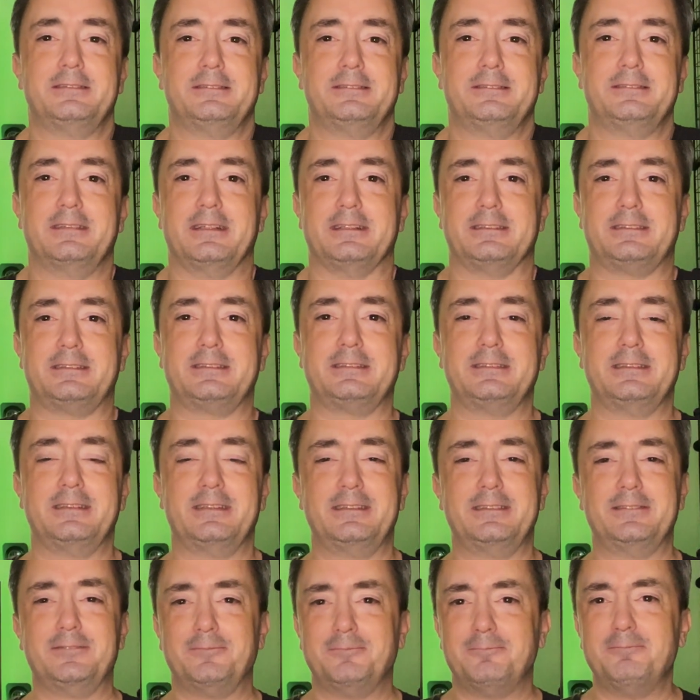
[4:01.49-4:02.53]
that's
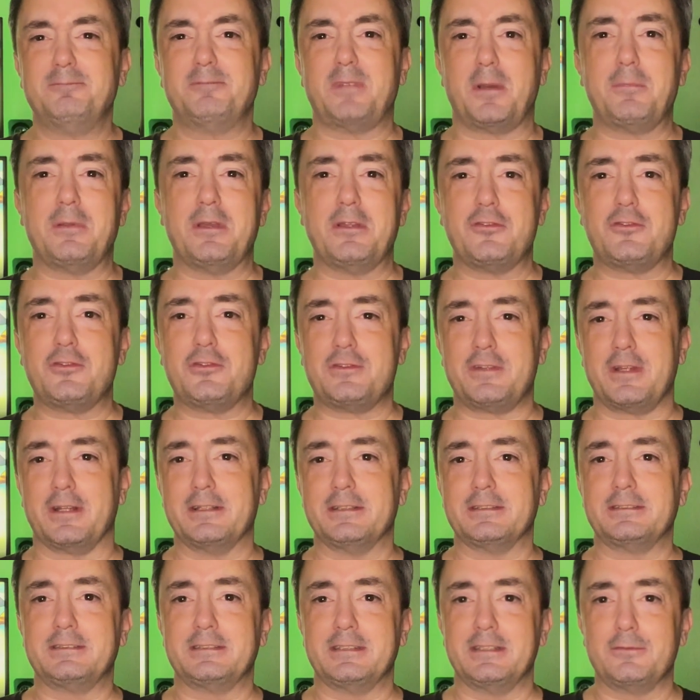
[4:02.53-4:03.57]
might be interesting
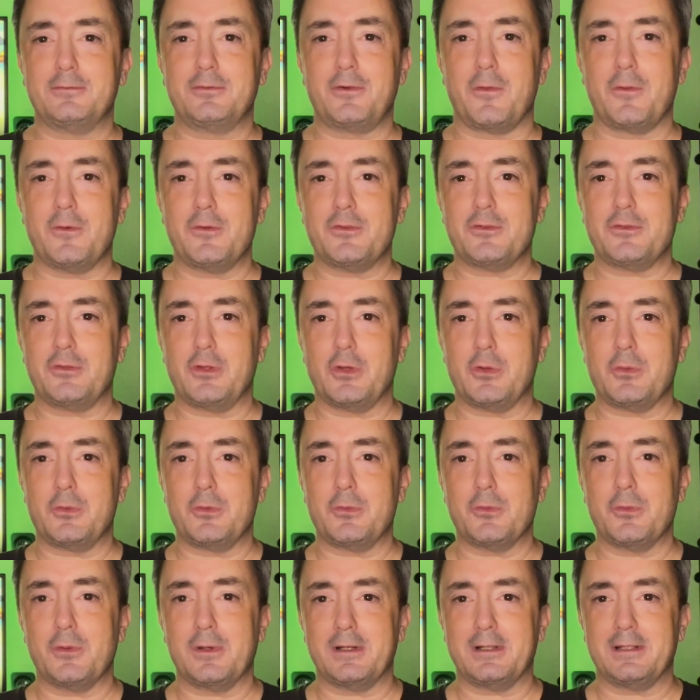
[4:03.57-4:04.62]
to see for those of you
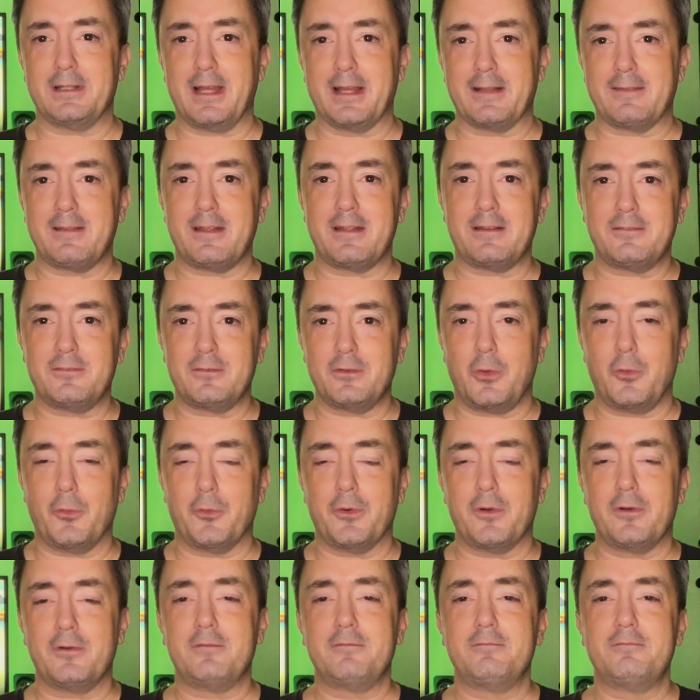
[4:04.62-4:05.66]
who like that
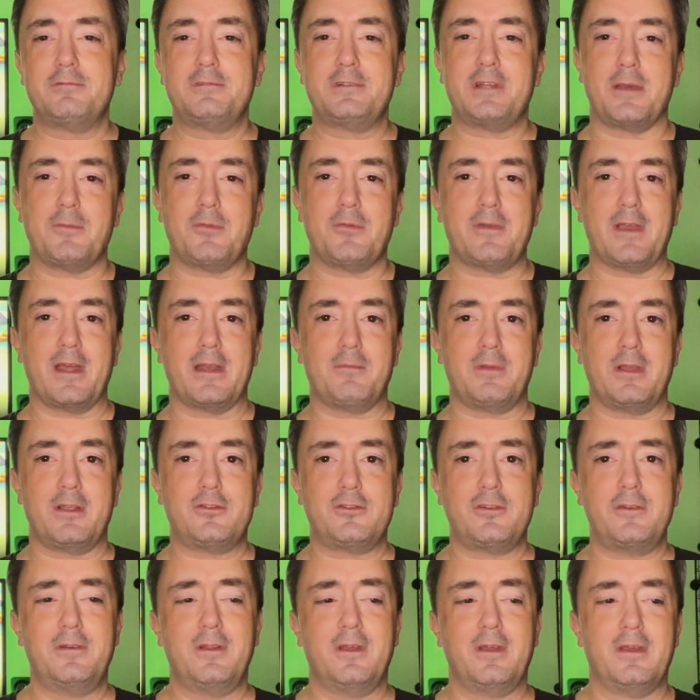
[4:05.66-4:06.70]
older type of
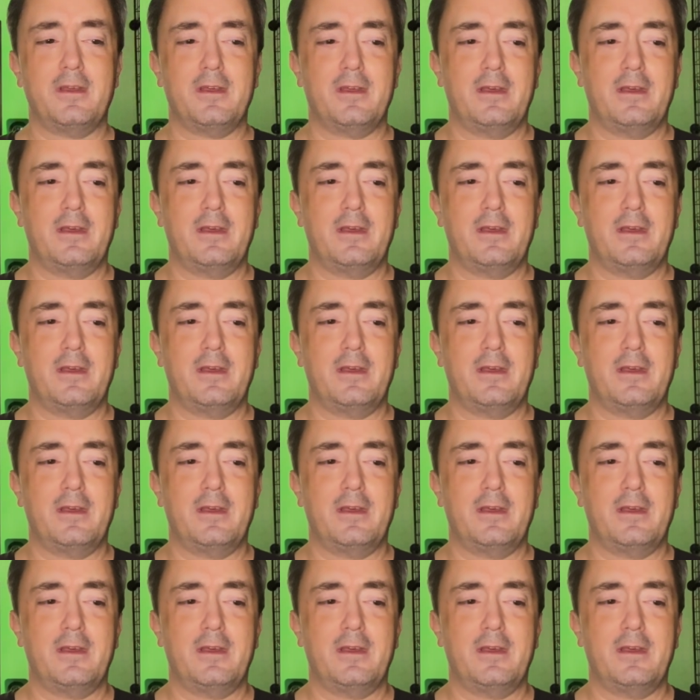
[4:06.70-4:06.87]
animation.